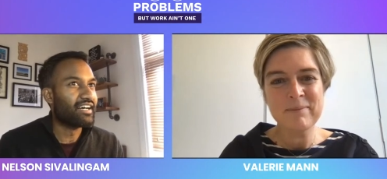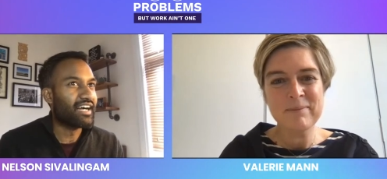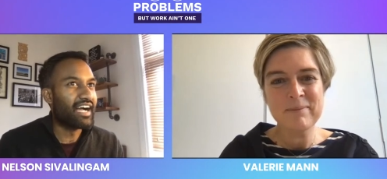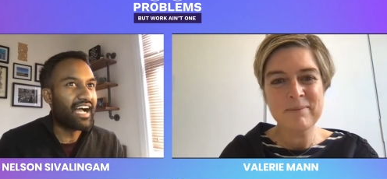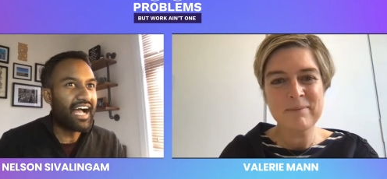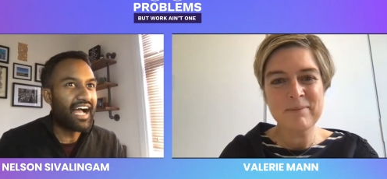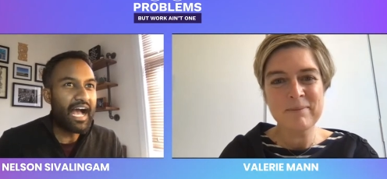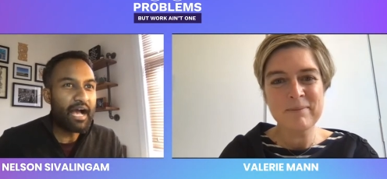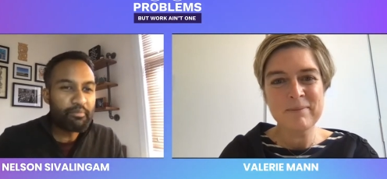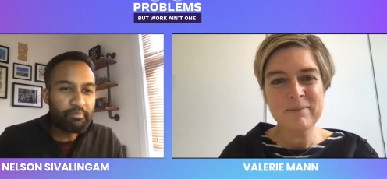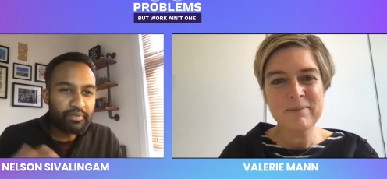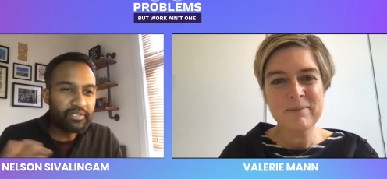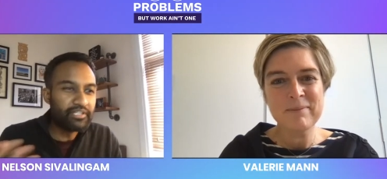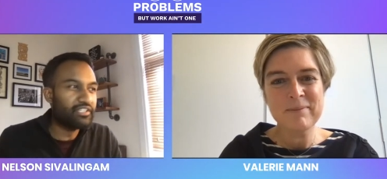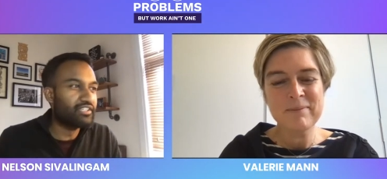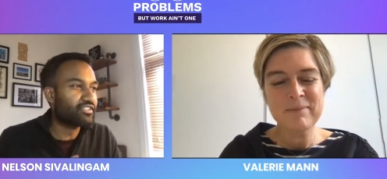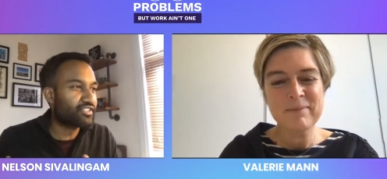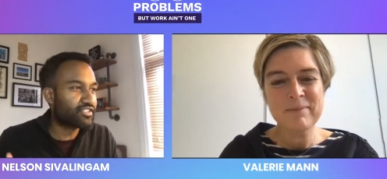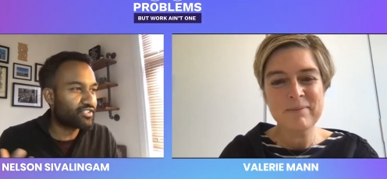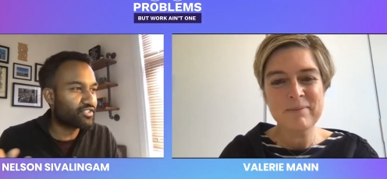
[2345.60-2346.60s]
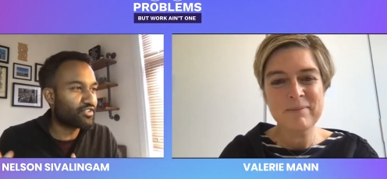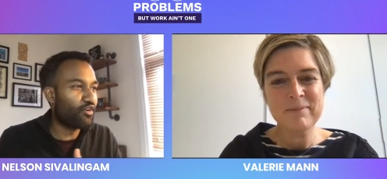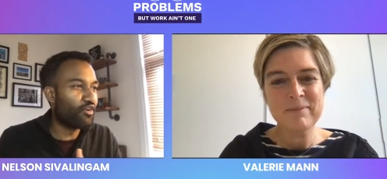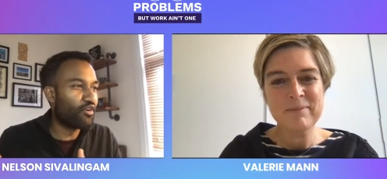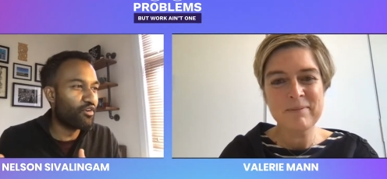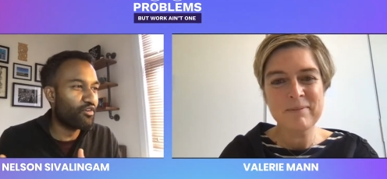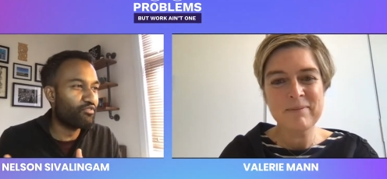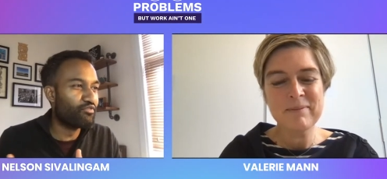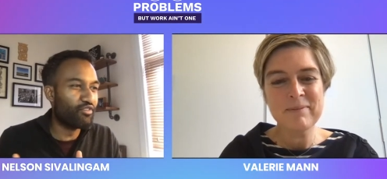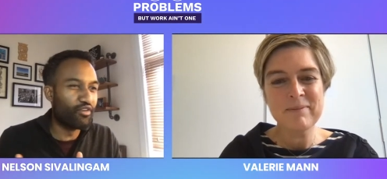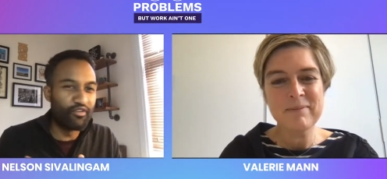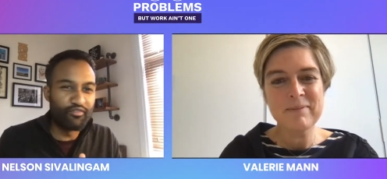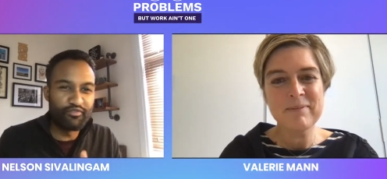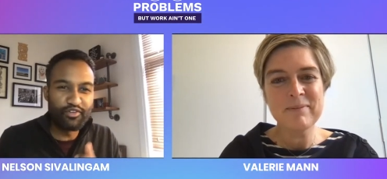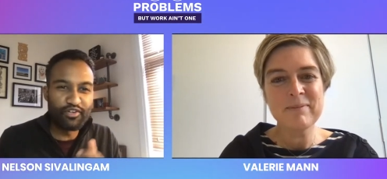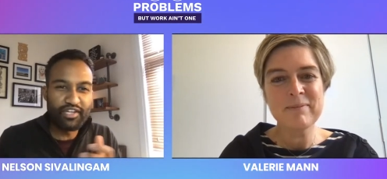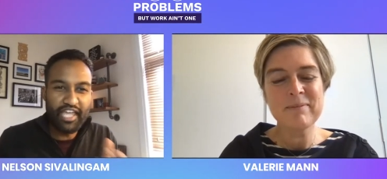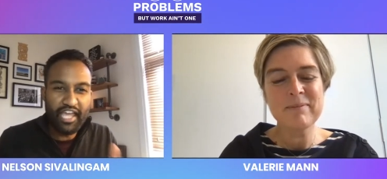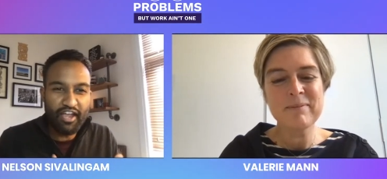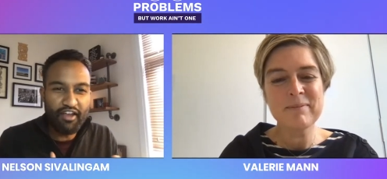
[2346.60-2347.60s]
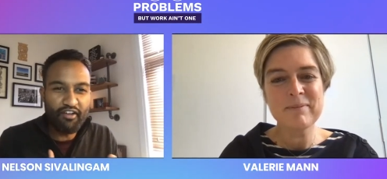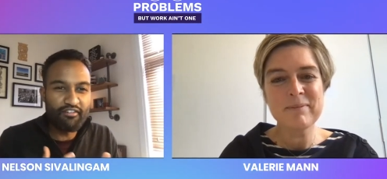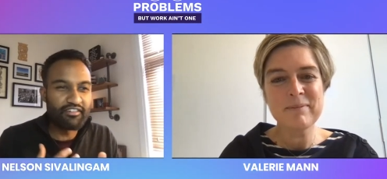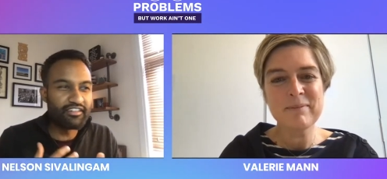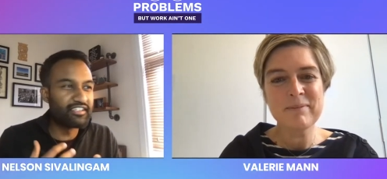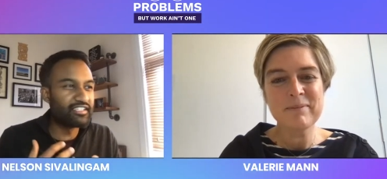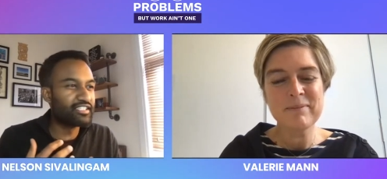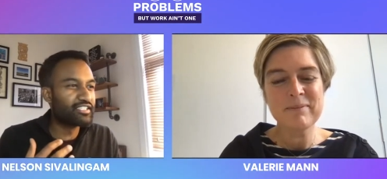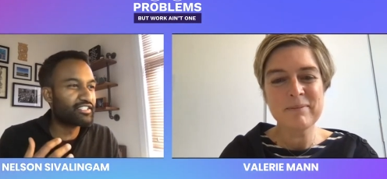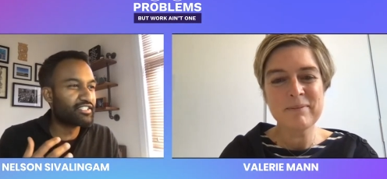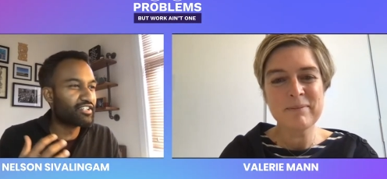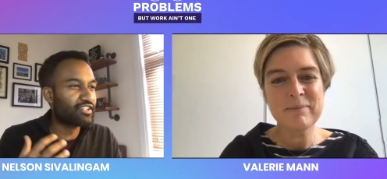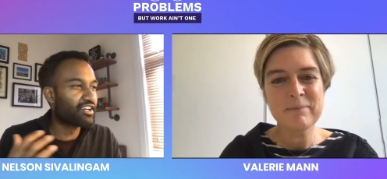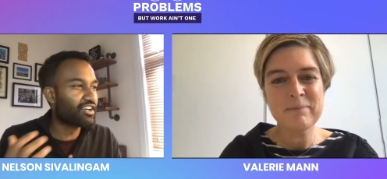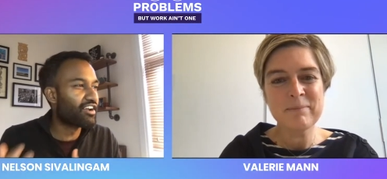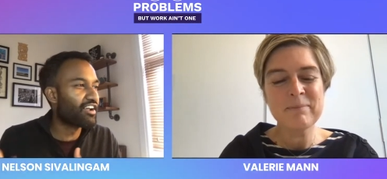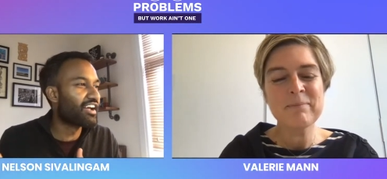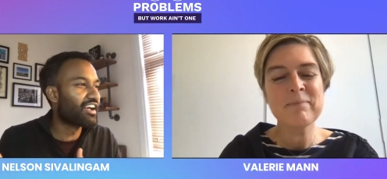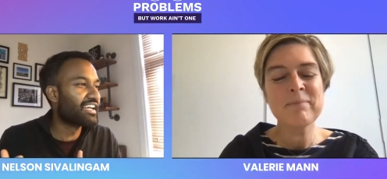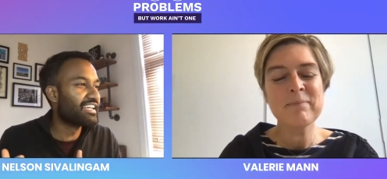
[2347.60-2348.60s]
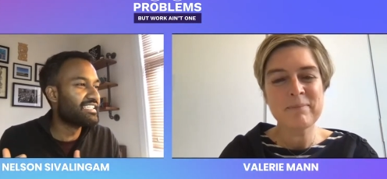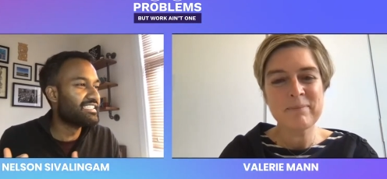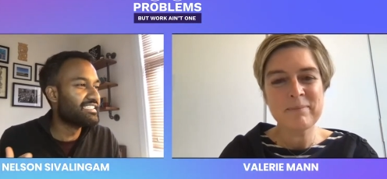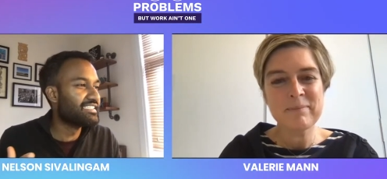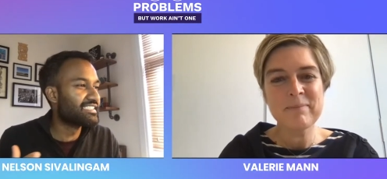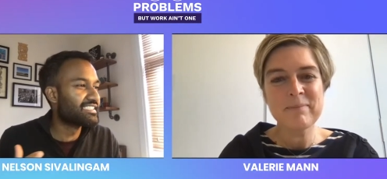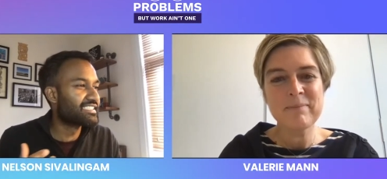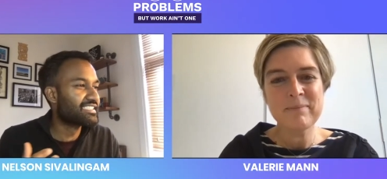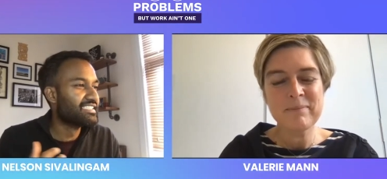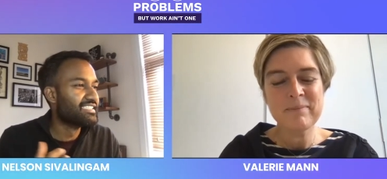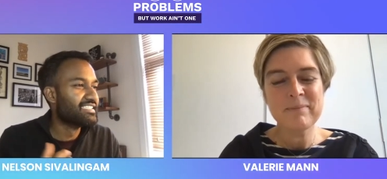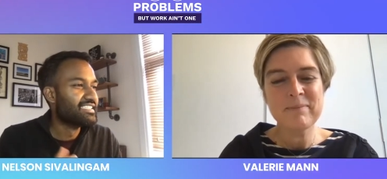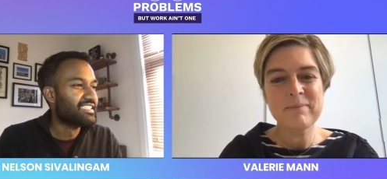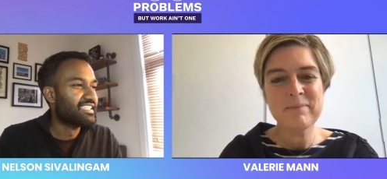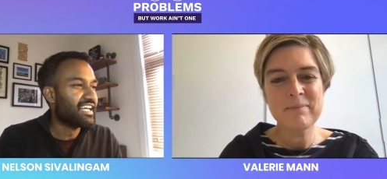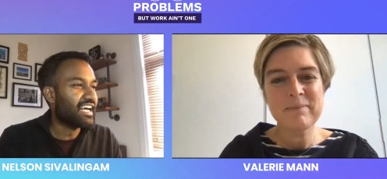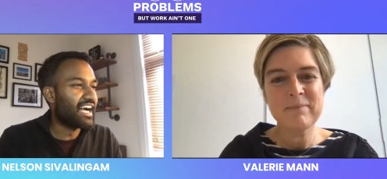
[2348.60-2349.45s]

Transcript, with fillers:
Speaker 1: happiness of of your carers, your clients.